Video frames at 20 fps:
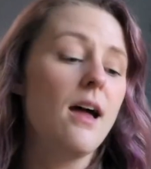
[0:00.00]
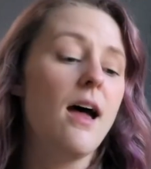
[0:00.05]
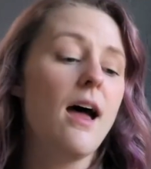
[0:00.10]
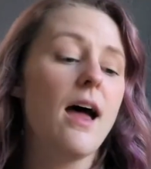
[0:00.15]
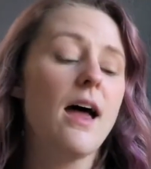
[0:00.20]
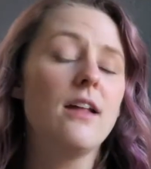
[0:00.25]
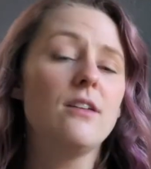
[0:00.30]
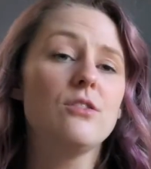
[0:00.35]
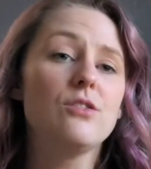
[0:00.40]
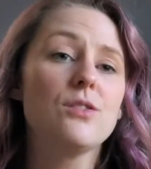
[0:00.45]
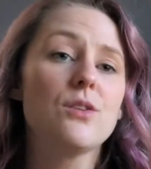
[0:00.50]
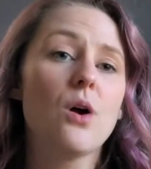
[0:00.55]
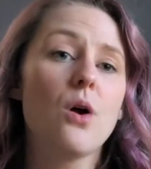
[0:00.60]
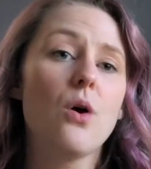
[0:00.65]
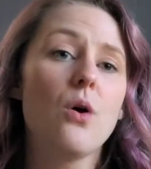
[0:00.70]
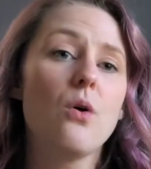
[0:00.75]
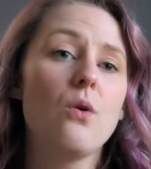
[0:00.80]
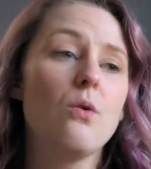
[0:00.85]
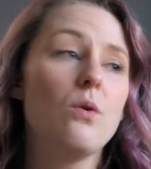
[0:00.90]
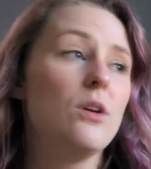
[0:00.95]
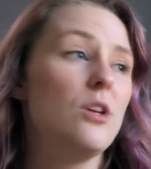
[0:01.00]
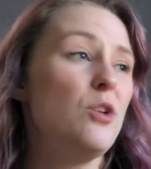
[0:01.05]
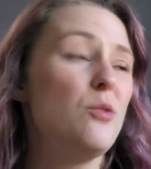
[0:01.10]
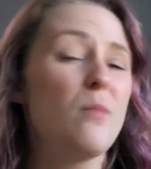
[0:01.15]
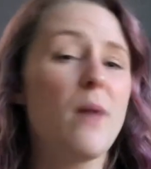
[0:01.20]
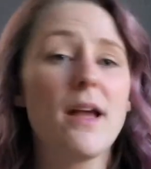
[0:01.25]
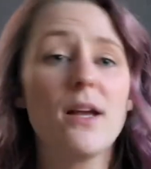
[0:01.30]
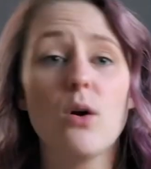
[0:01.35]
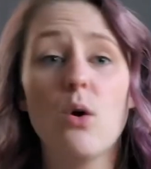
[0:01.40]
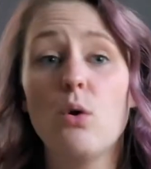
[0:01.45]
And so you
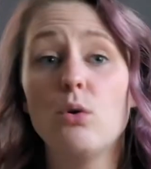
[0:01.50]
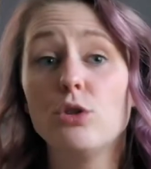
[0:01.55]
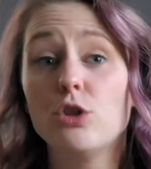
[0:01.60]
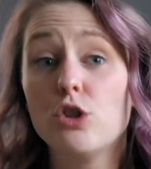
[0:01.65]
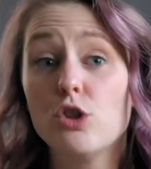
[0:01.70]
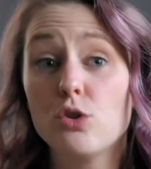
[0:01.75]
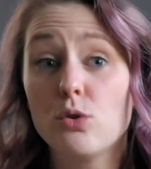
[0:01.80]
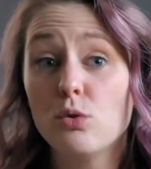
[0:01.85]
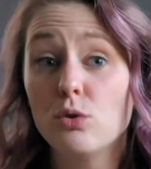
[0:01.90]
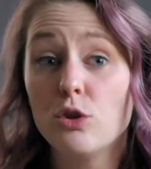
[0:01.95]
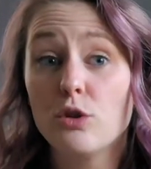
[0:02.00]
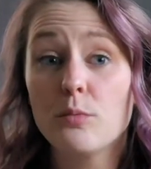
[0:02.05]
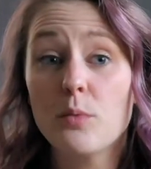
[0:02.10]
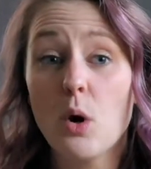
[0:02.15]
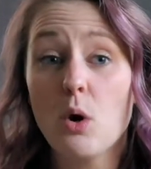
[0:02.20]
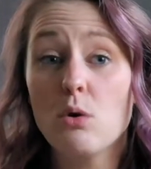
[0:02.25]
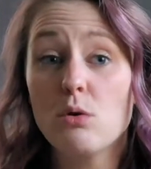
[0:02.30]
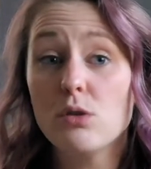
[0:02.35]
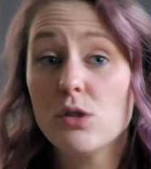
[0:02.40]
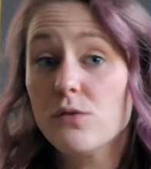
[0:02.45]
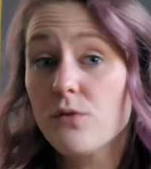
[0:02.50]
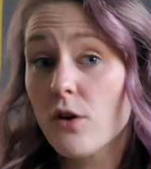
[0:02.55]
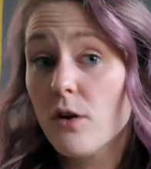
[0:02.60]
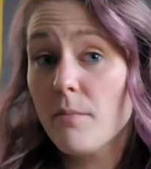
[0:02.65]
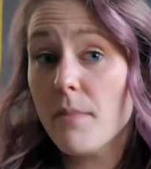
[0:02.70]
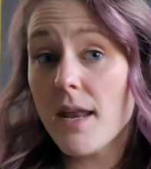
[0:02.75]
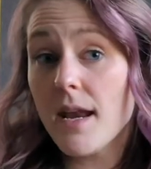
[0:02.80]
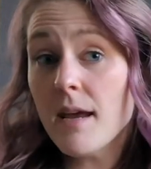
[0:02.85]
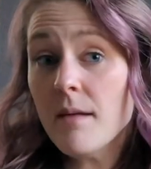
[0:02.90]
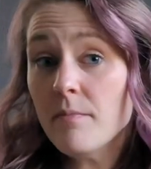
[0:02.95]
might hold a shoulder pose for a
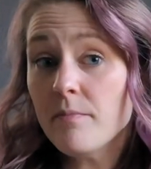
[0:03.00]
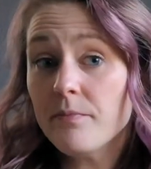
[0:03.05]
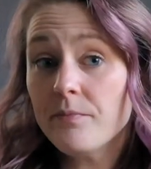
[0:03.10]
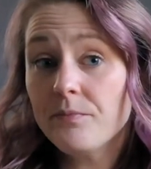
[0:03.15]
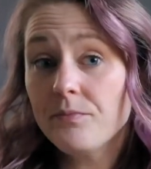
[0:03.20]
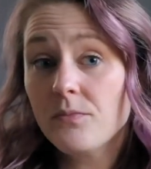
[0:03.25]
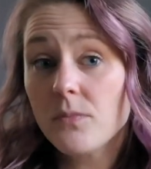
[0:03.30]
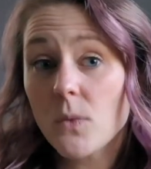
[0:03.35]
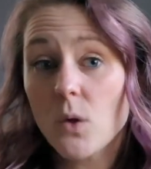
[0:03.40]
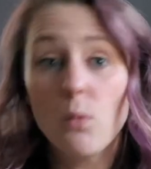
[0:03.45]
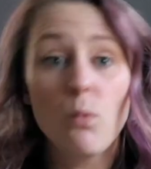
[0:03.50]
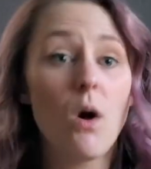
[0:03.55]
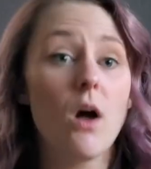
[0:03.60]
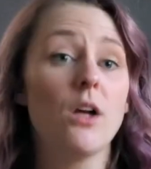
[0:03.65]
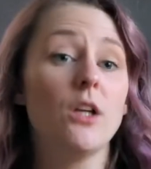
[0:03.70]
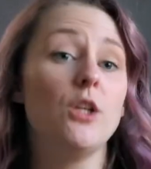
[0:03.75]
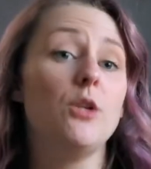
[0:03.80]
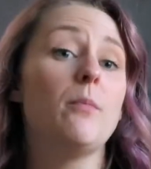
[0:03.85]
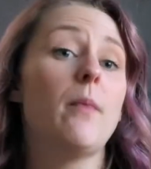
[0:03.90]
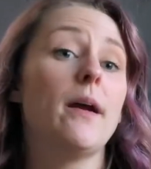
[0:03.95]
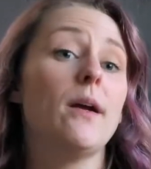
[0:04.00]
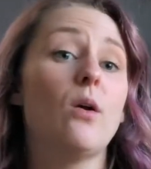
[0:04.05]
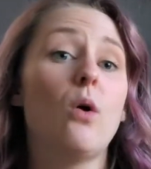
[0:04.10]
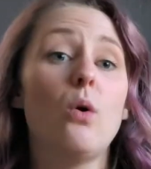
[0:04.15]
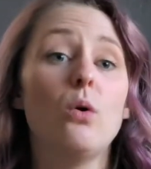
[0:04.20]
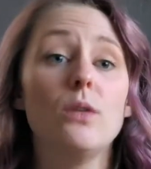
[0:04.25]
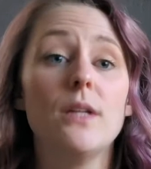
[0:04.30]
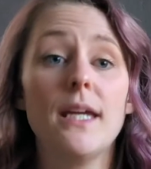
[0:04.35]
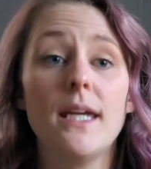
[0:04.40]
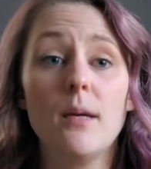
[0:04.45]
minute, while you might
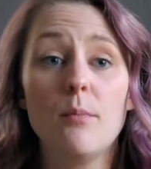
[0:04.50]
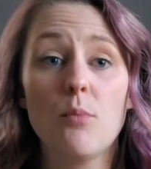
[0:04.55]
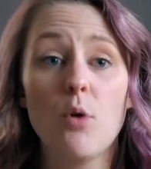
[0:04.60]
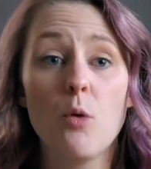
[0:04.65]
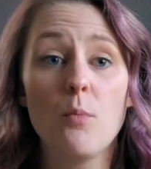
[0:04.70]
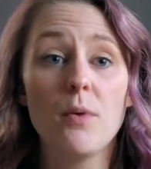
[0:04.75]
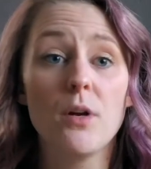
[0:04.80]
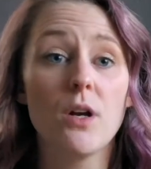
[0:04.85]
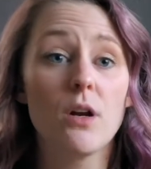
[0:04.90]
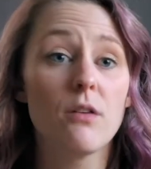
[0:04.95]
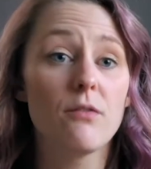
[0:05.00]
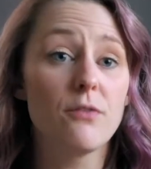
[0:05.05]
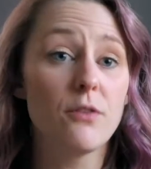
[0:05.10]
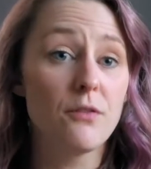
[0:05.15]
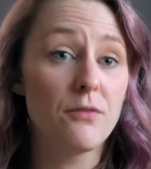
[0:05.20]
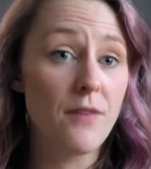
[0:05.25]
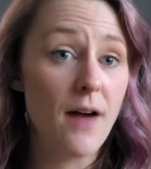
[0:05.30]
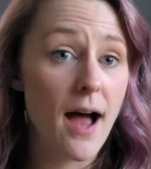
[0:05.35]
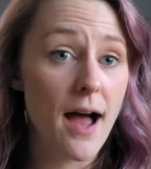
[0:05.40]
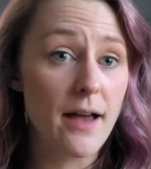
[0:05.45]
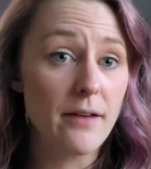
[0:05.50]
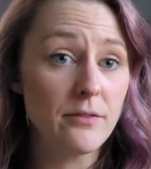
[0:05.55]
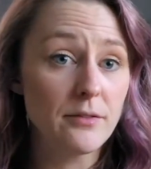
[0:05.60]
hold a hip opener for 5.